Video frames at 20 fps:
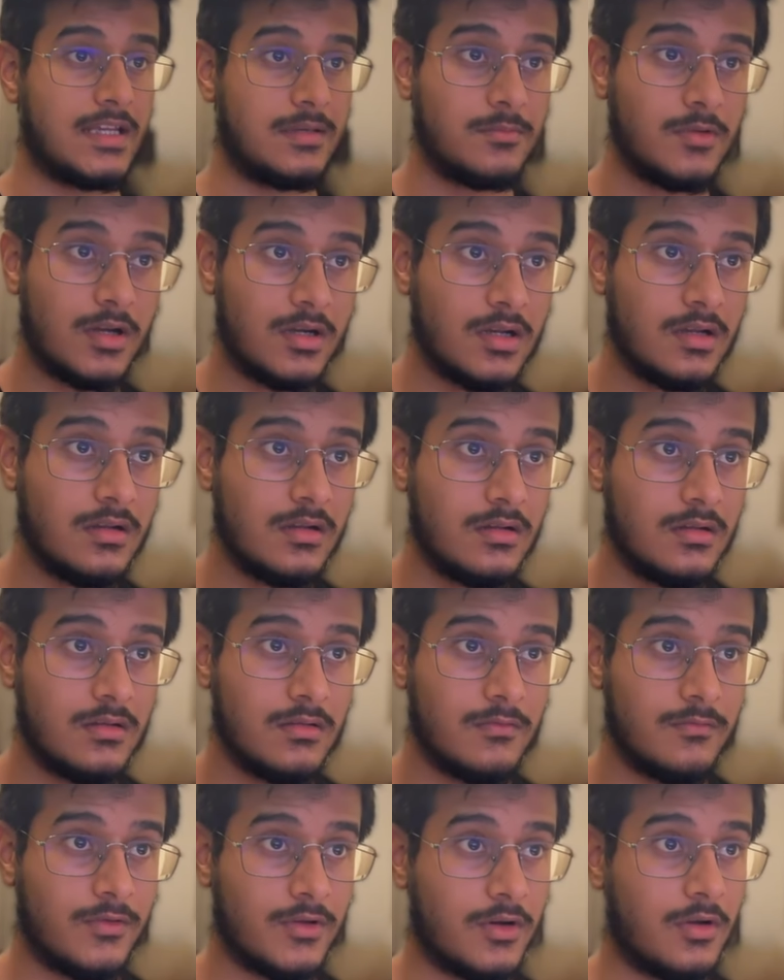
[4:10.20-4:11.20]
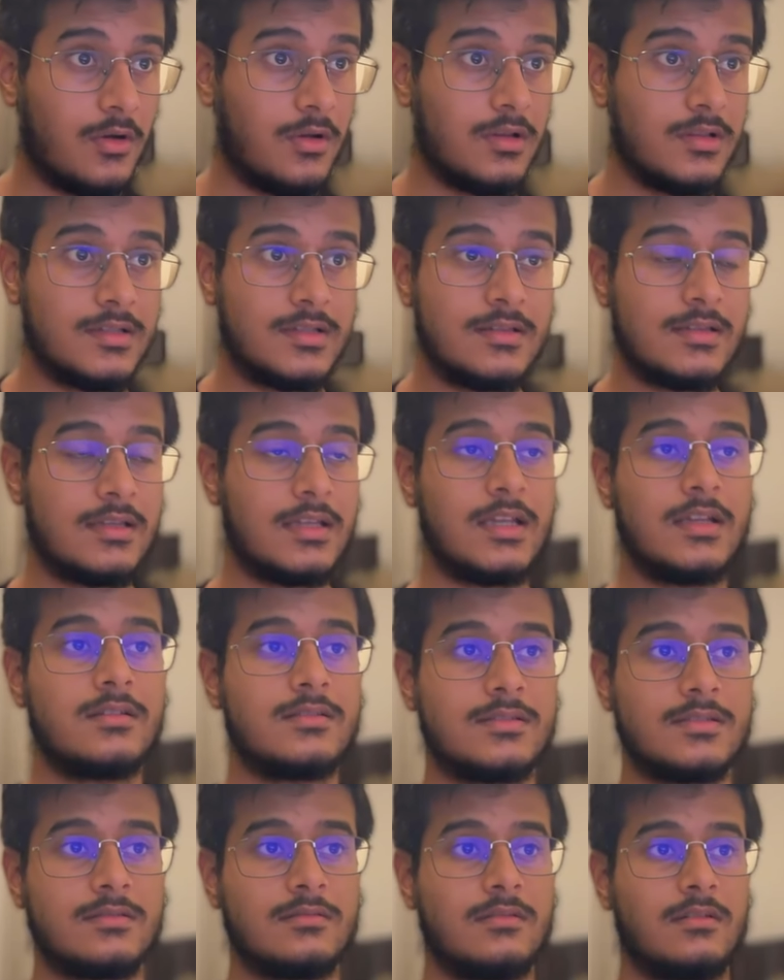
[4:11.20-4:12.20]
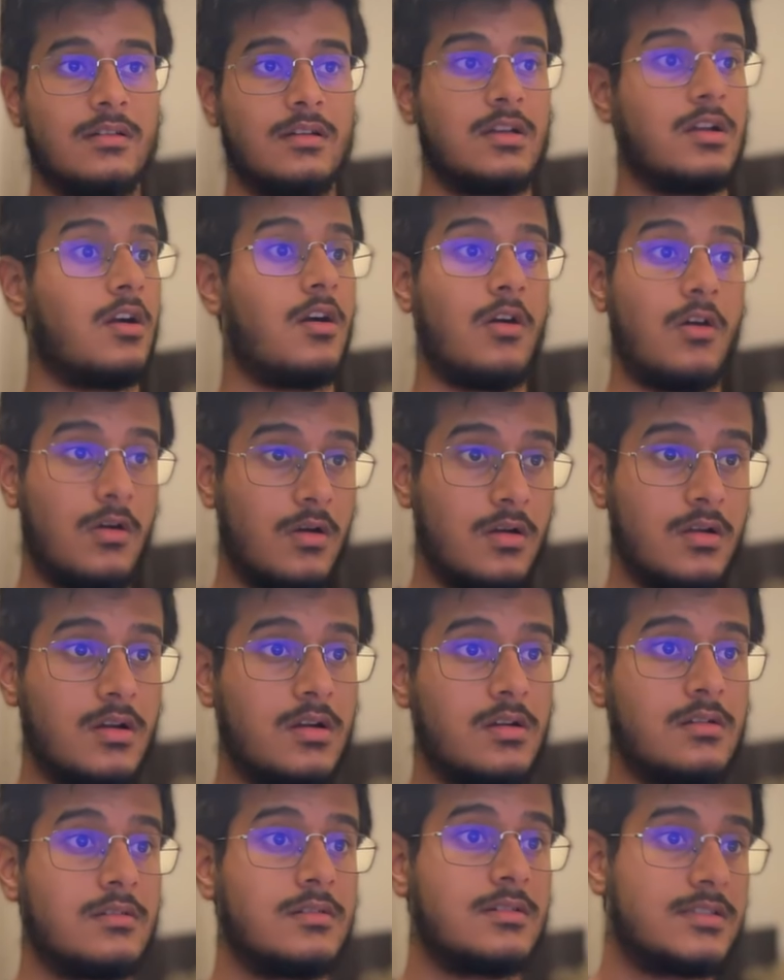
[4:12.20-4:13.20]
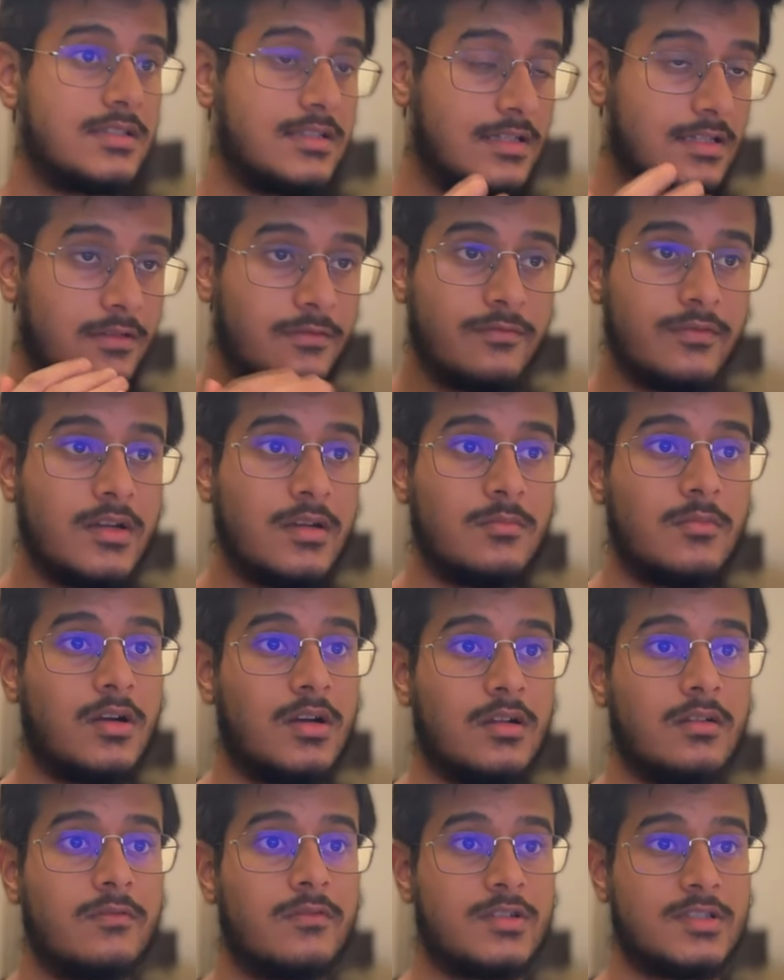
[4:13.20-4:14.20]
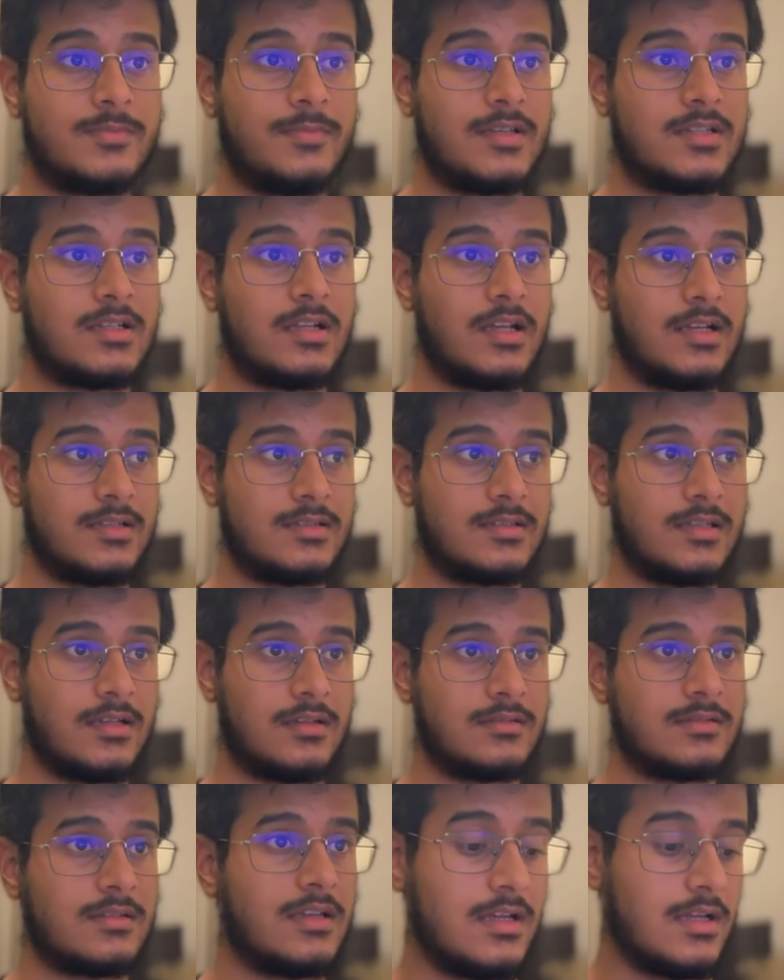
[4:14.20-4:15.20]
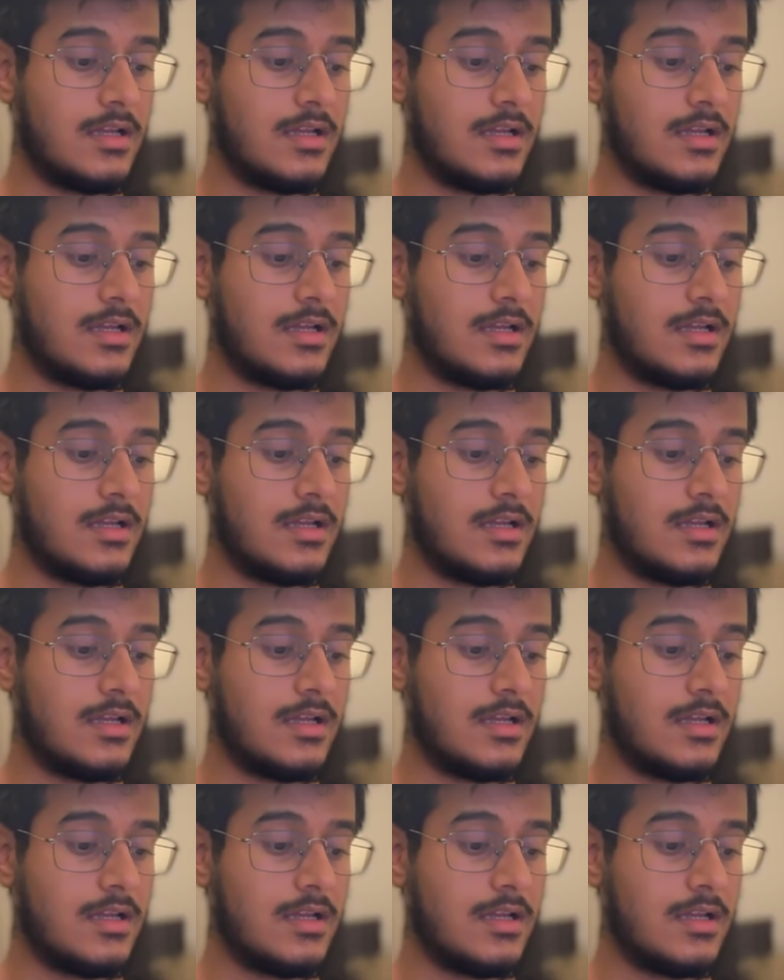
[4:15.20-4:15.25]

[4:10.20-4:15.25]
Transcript: model for all the things, or different model for specialized things.